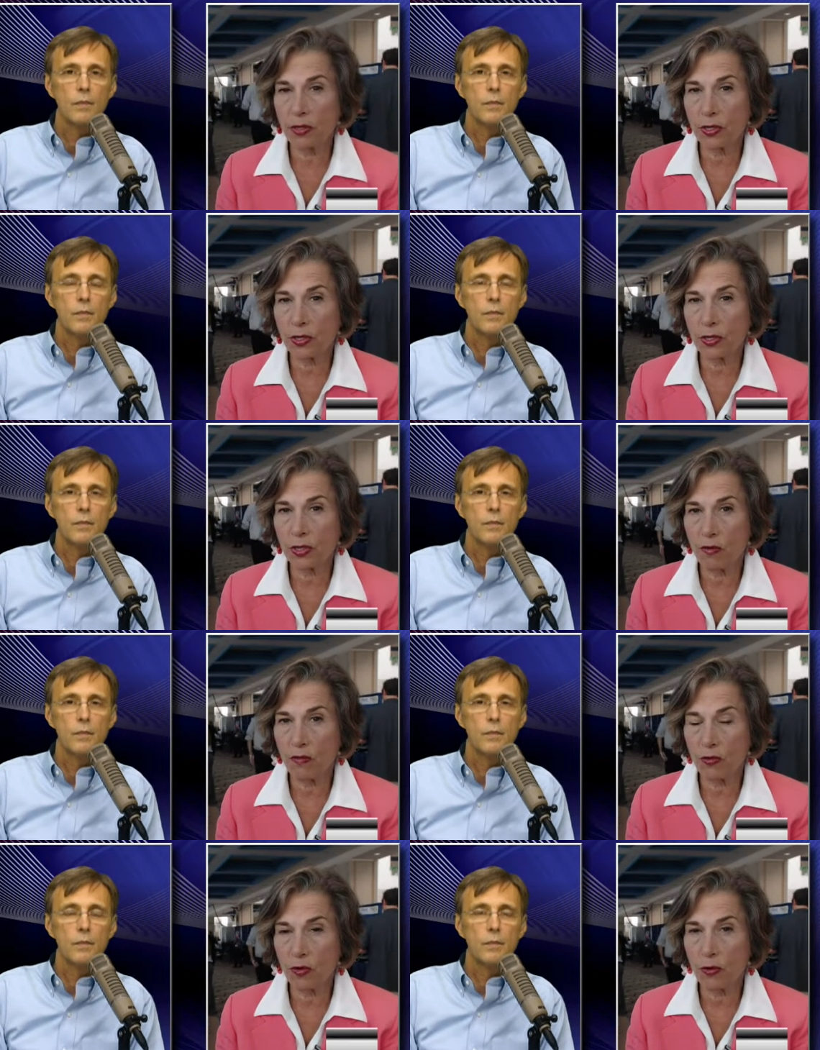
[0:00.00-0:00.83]
Speaker 1: and the
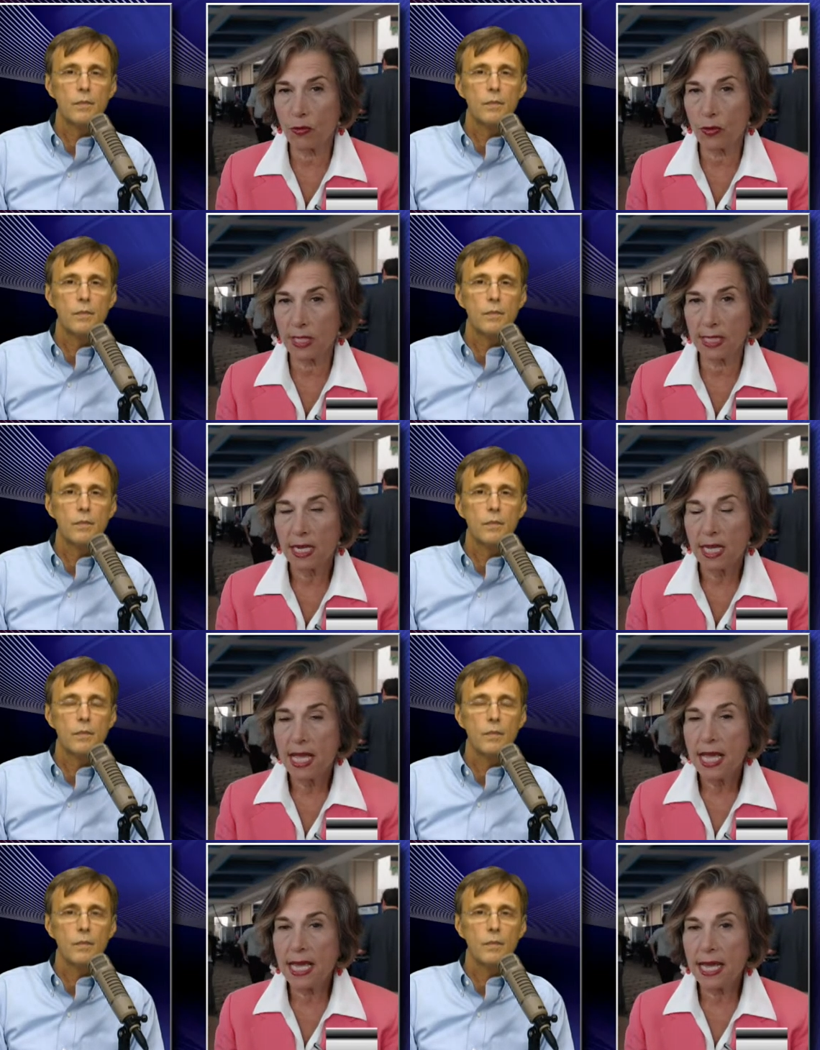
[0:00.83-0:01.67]
Grover Norquists.
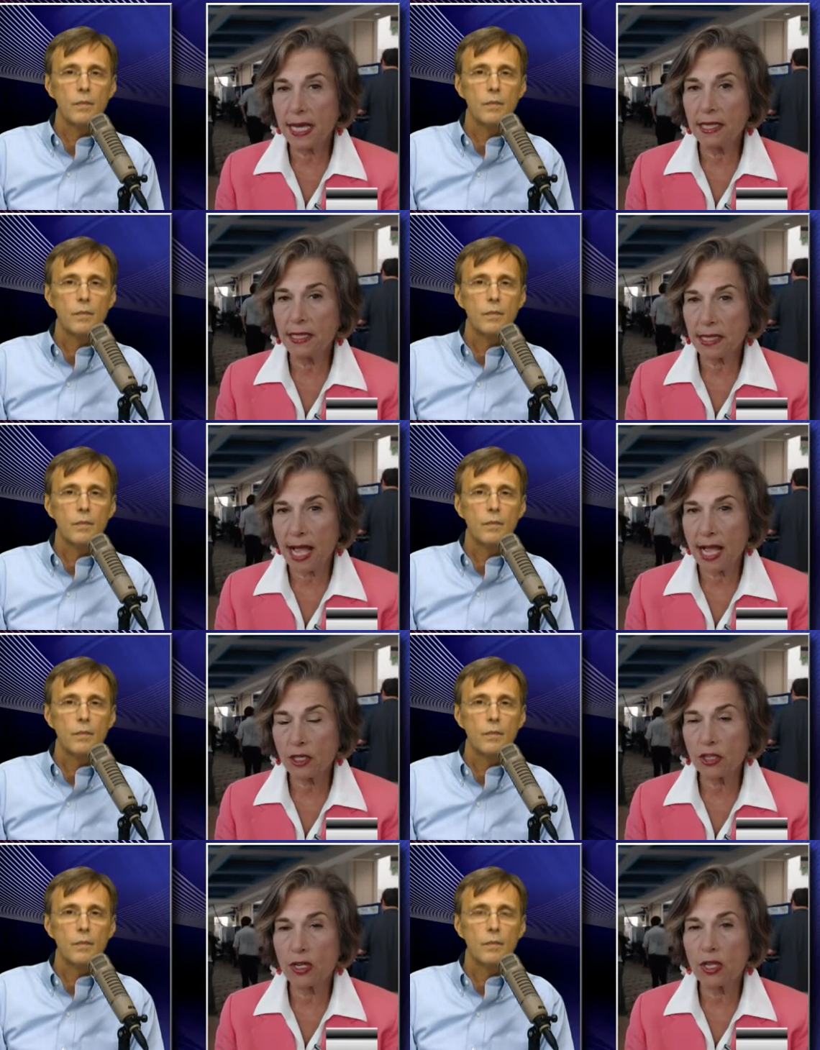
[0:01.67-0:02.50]
He is
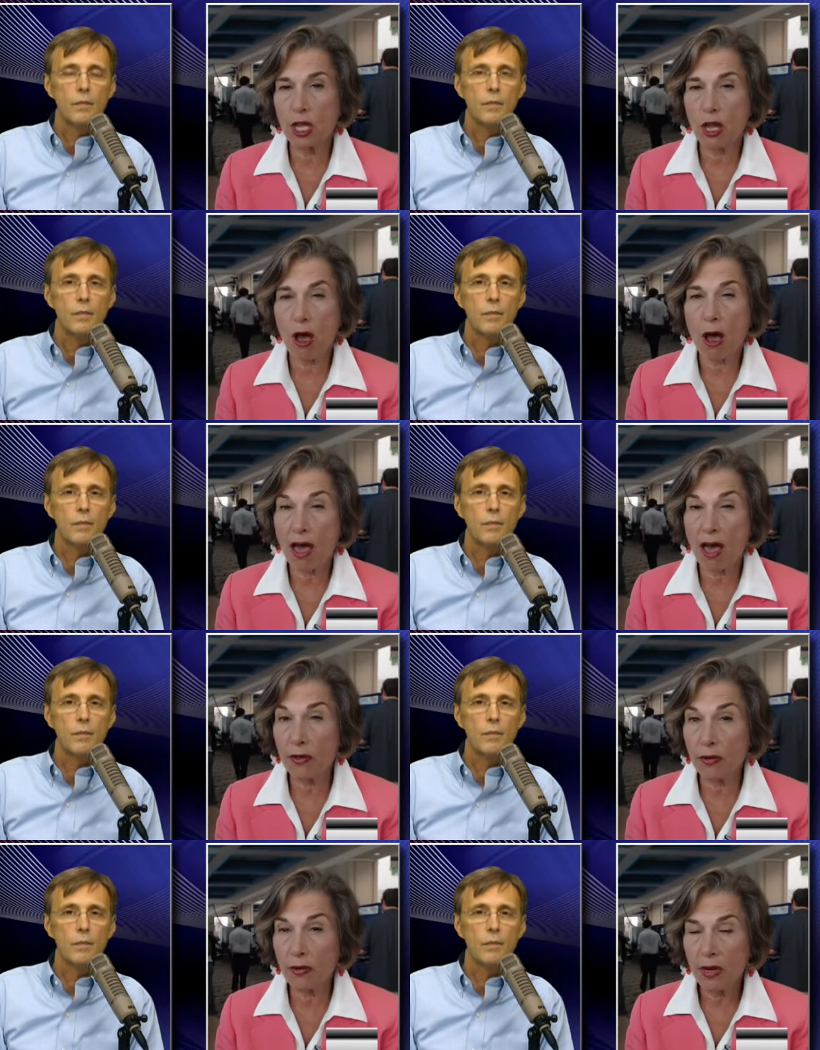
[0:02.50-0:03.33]
actually the
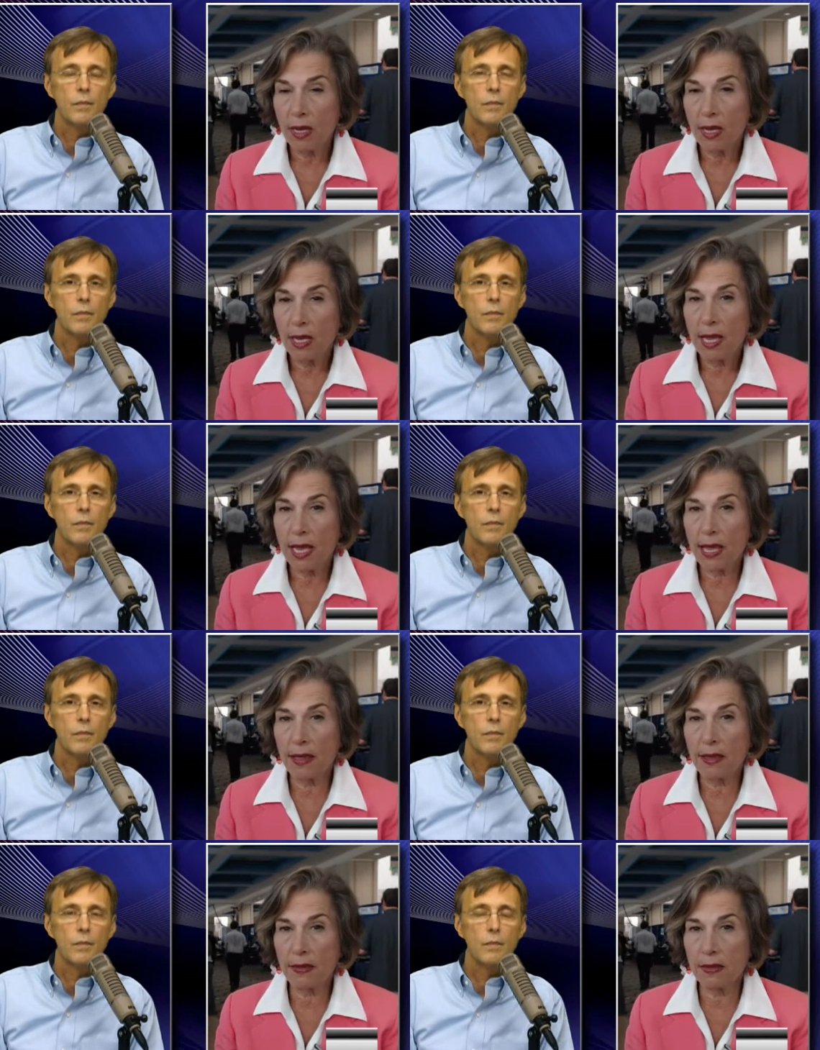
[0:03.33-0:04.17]
author
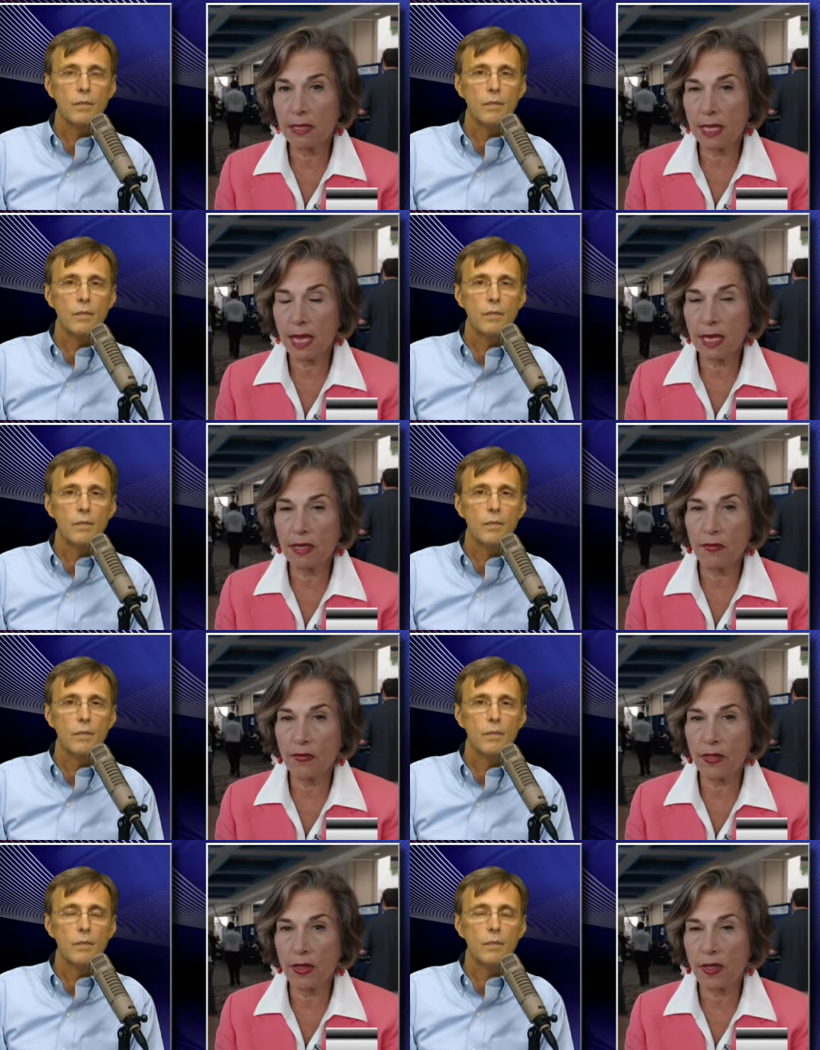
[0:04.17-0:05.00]
and kind
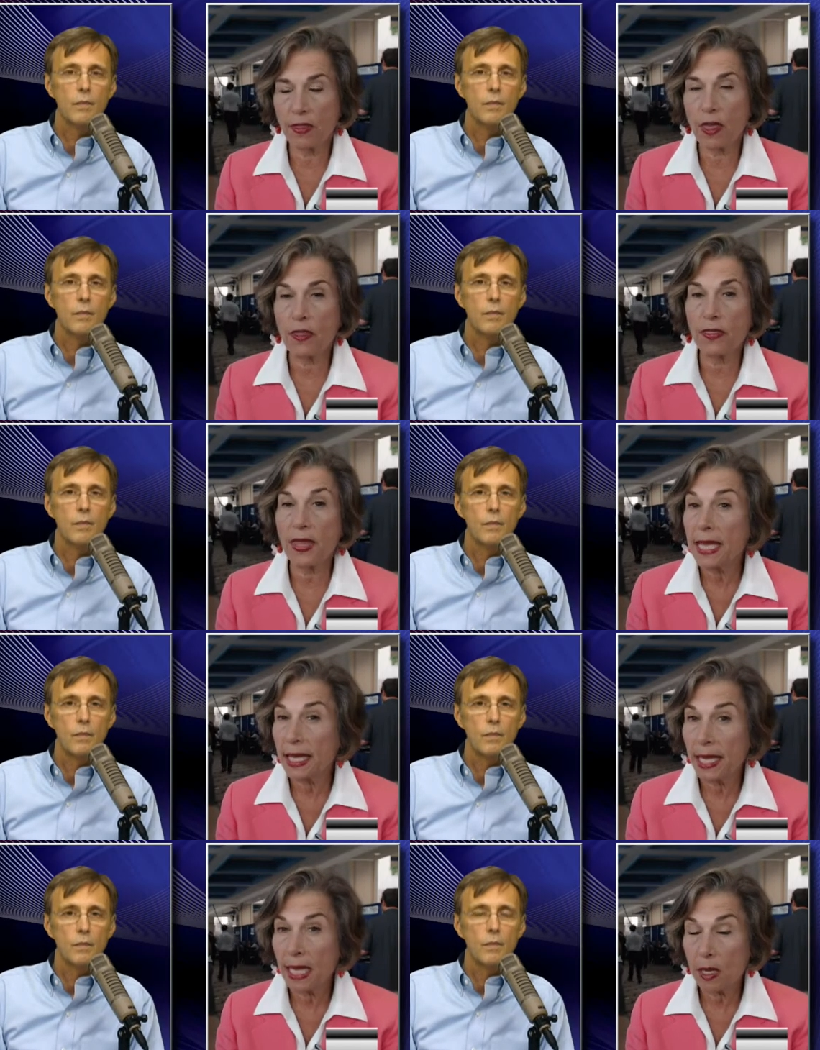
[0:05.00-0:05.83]
of the
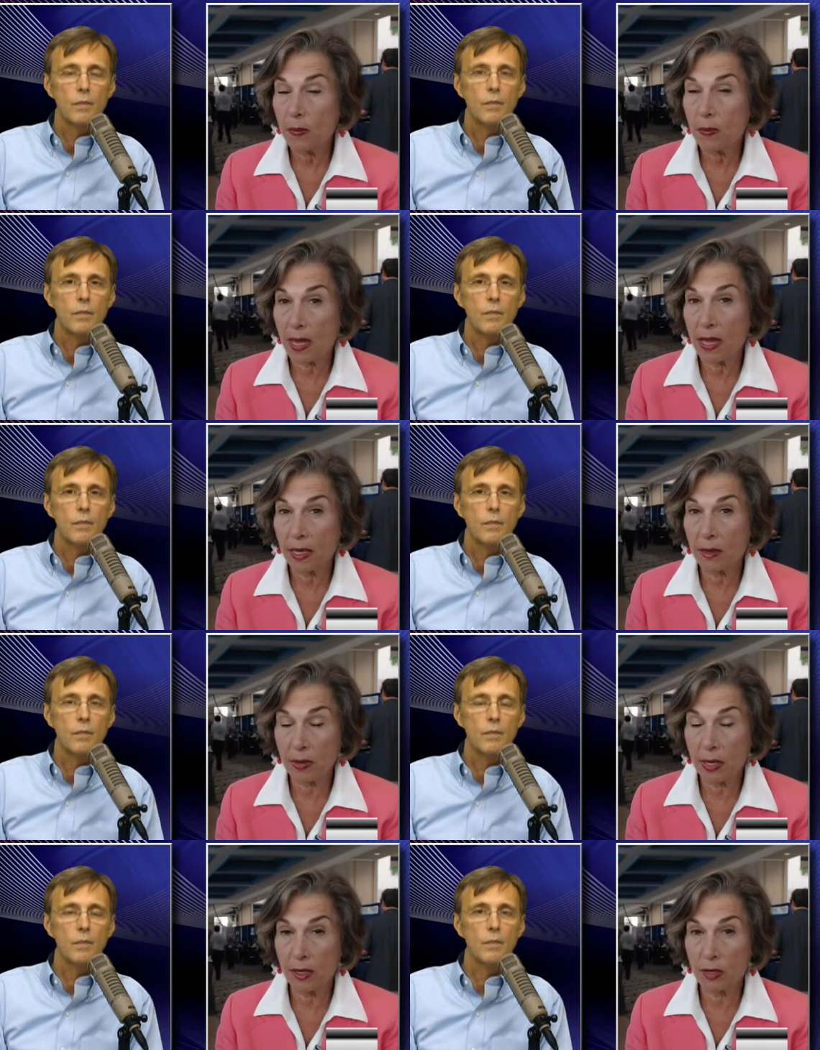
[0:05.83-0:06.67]
thinking behind
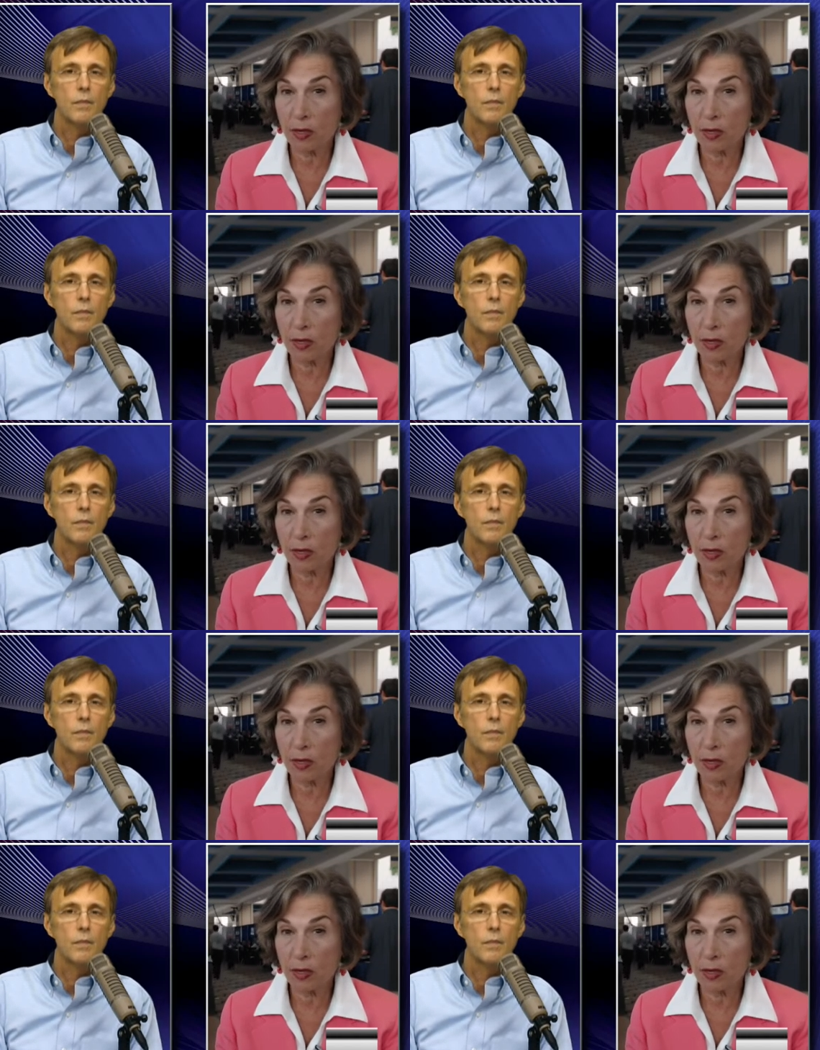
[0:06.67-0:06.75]
many of the